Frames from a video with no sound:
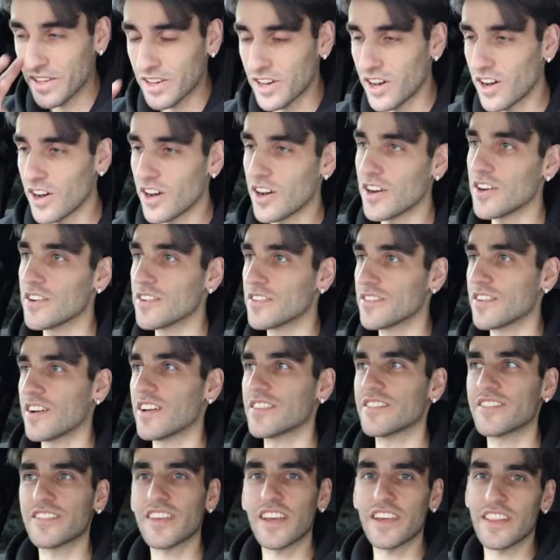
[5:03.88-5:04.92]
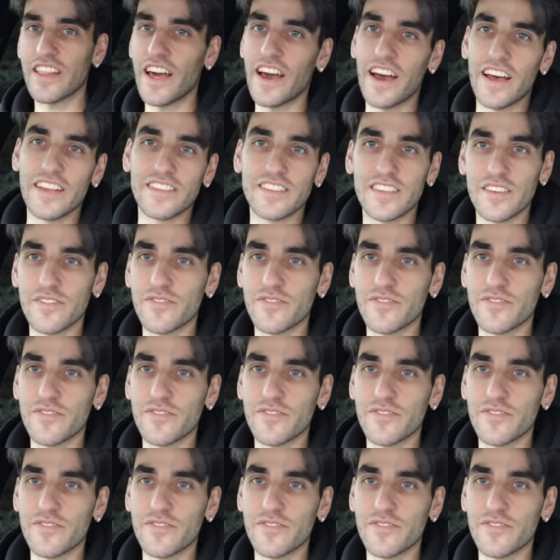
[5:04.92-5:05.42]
the car, I say that as